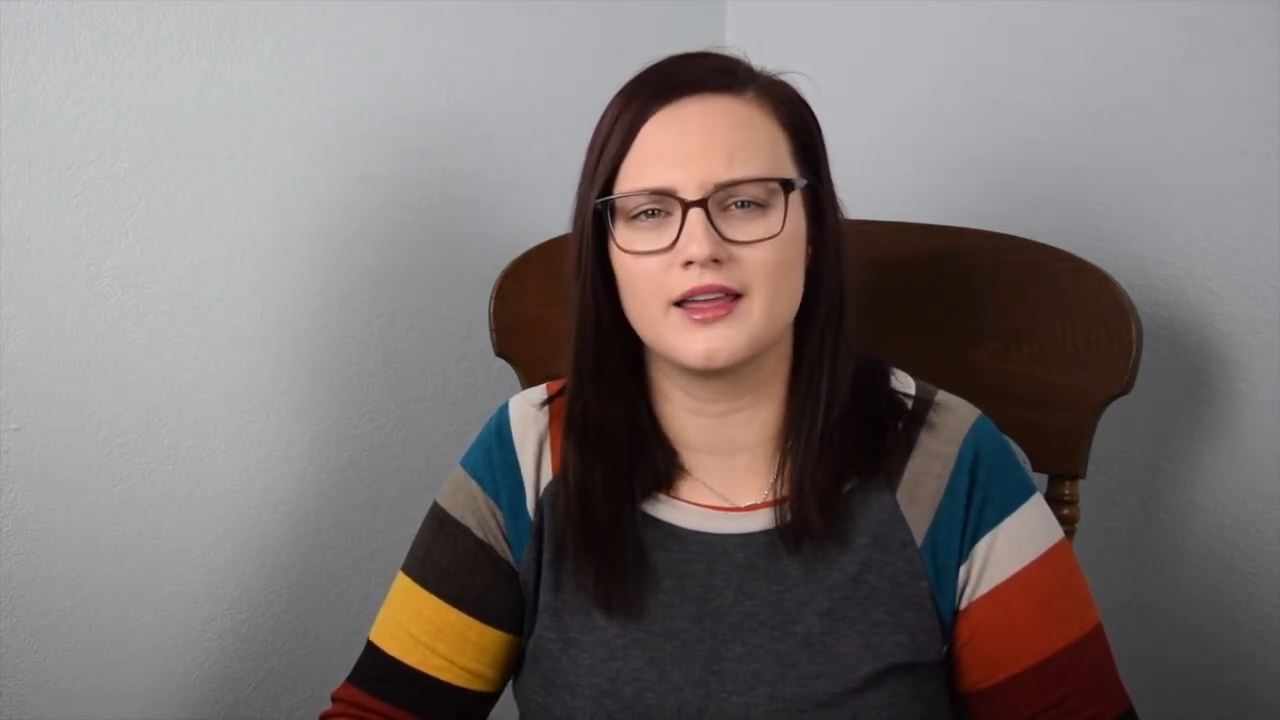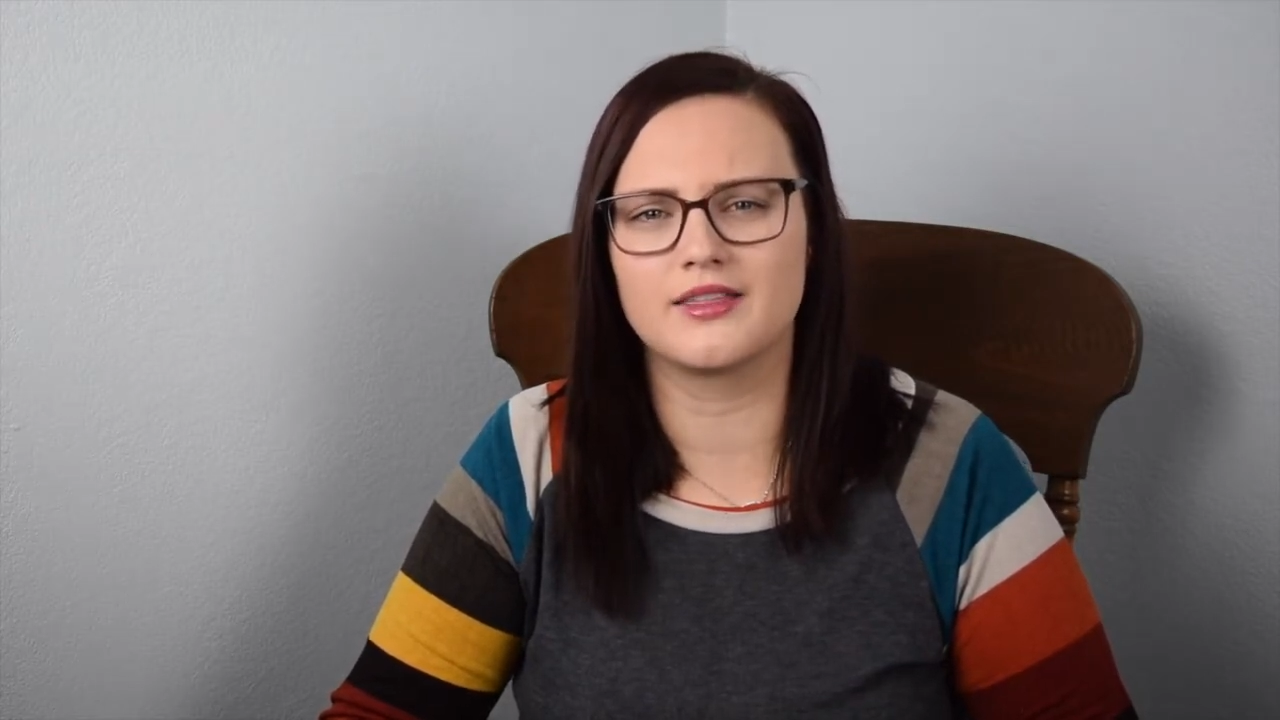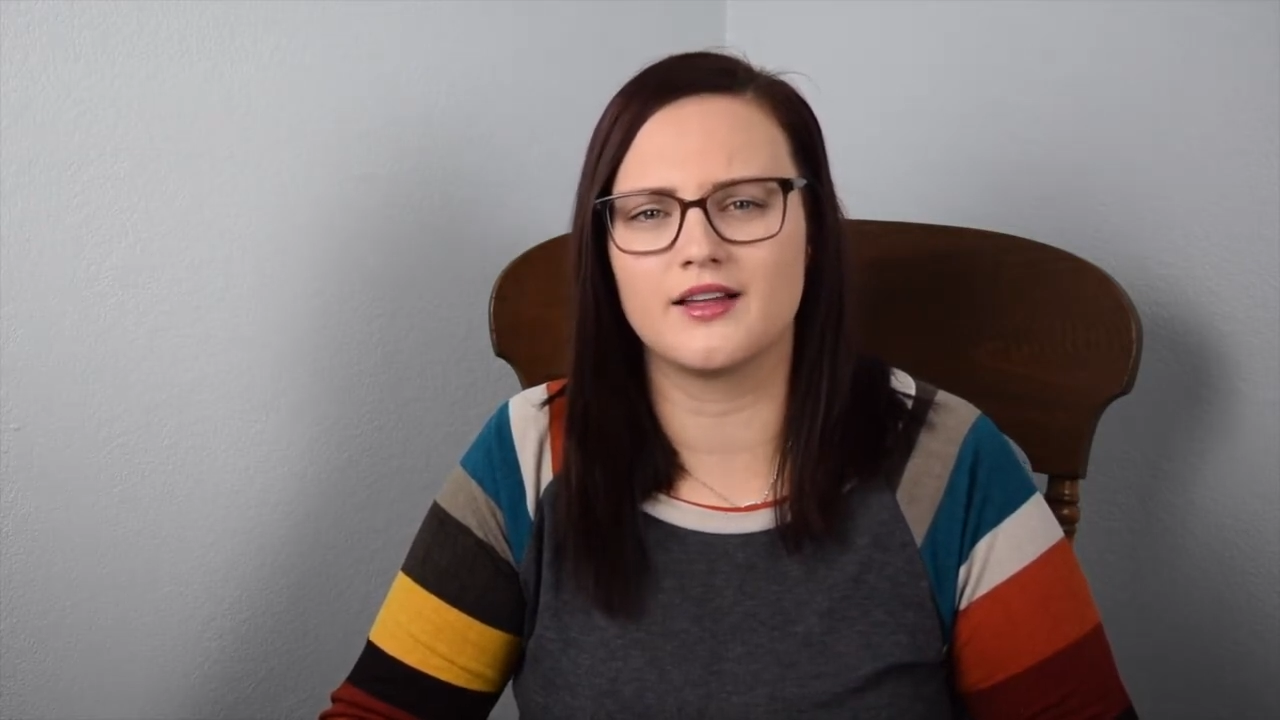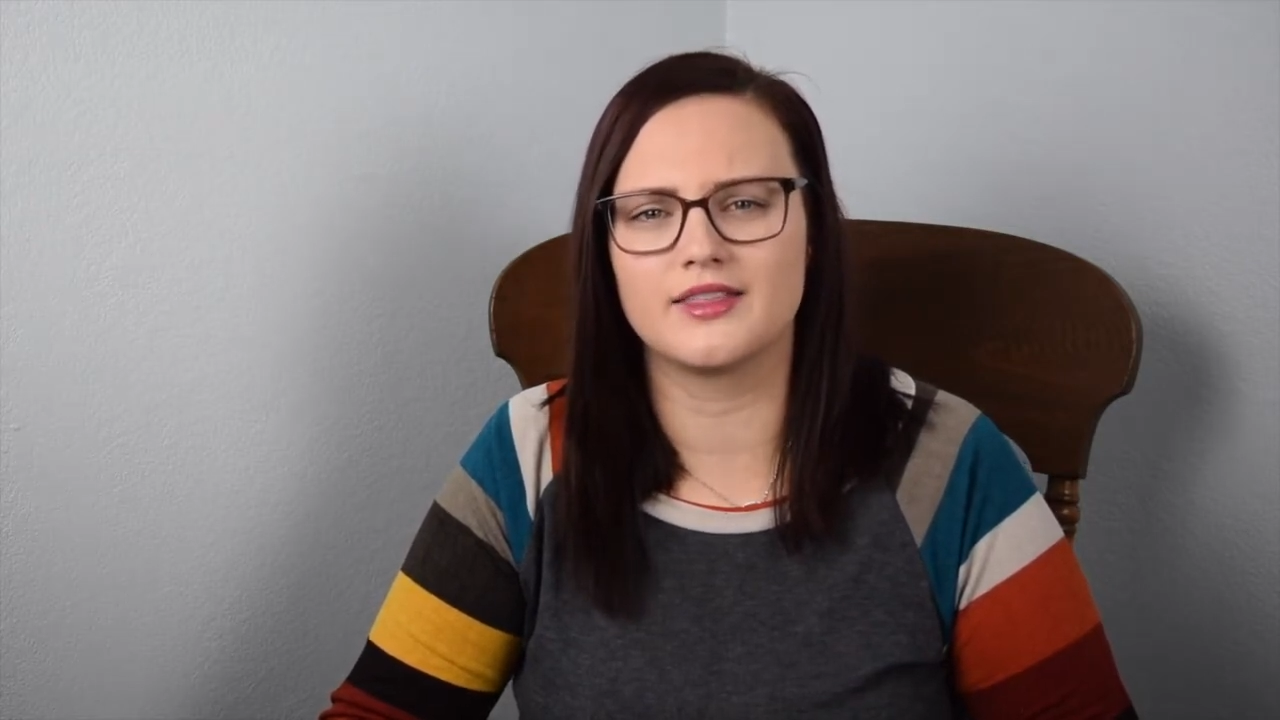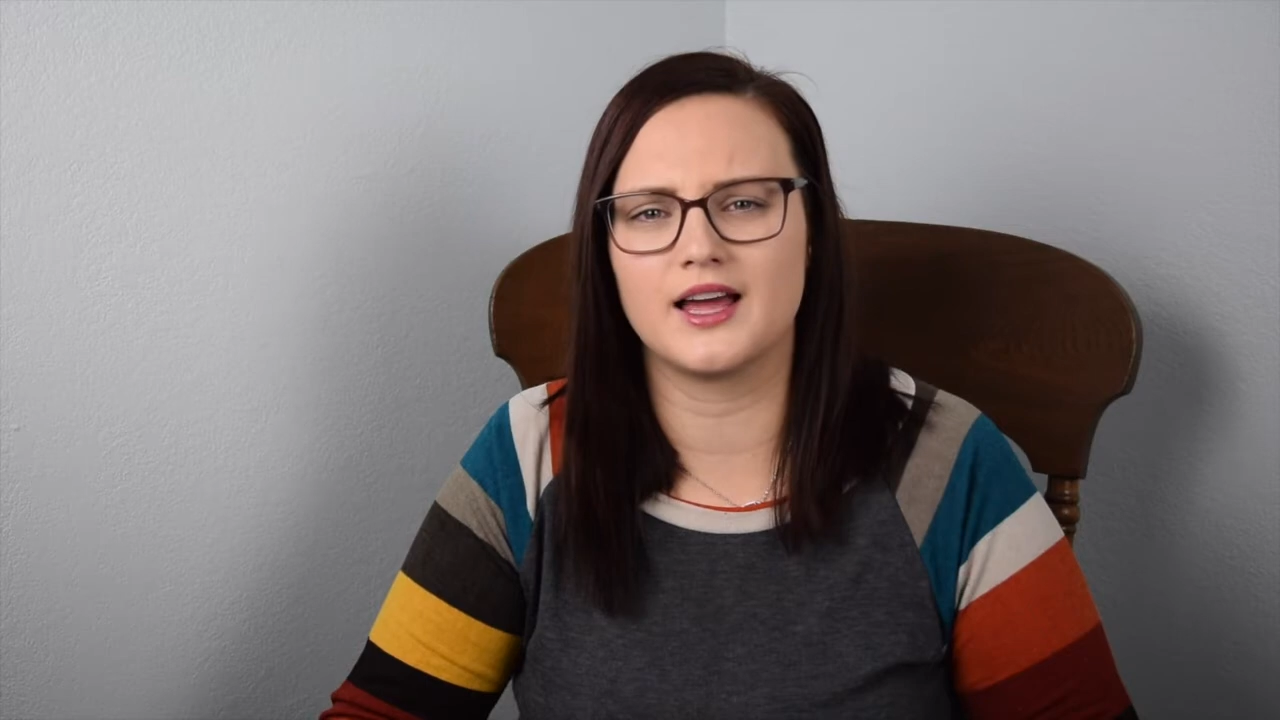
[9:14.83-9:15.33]
I
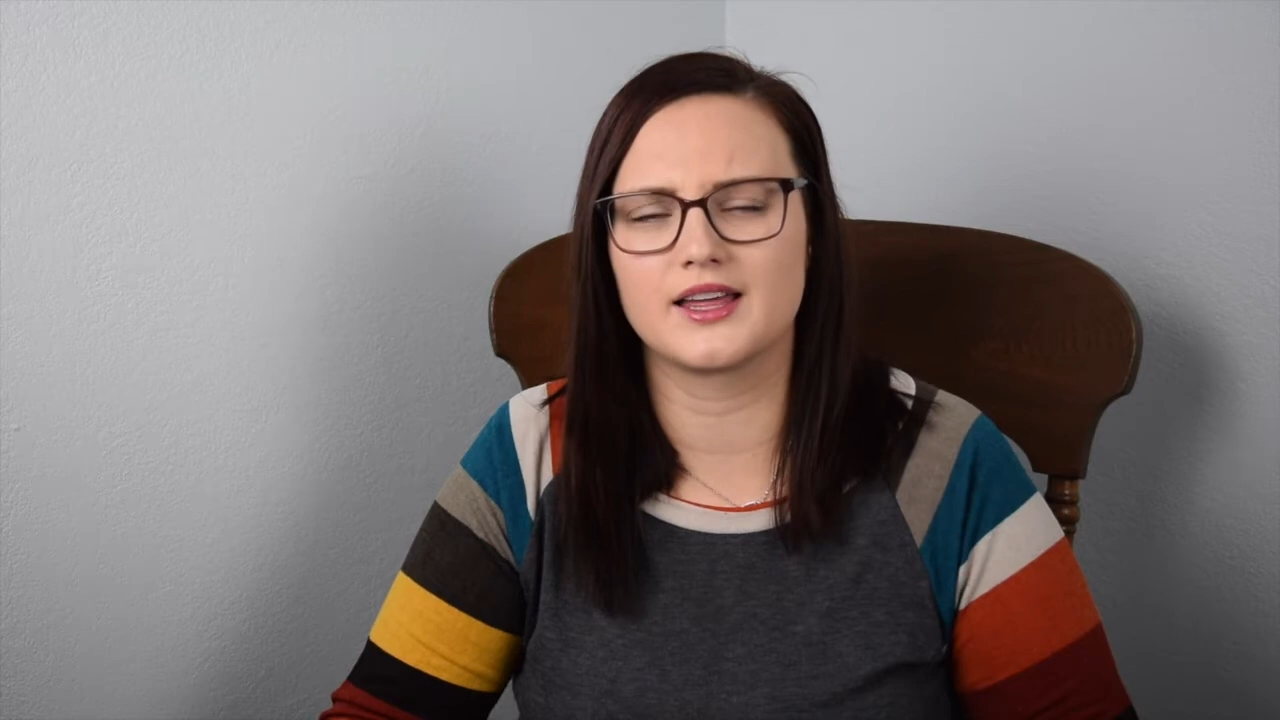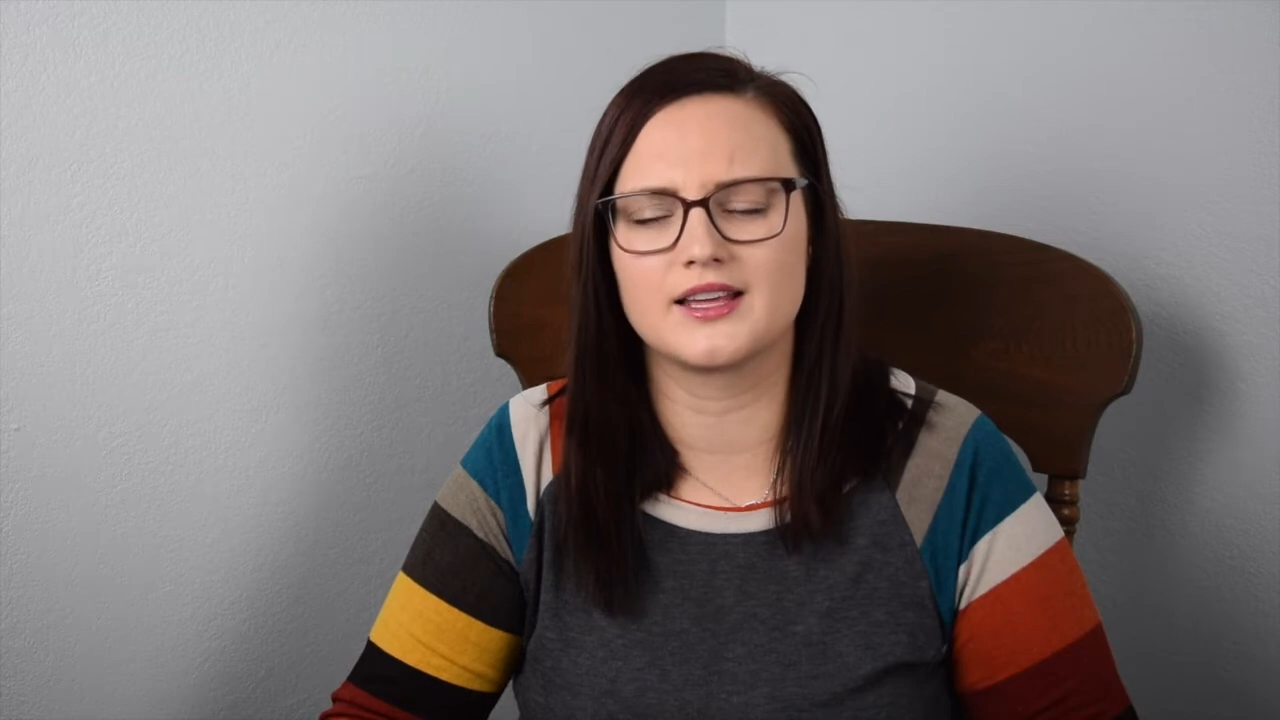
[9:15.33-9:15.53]
thought that,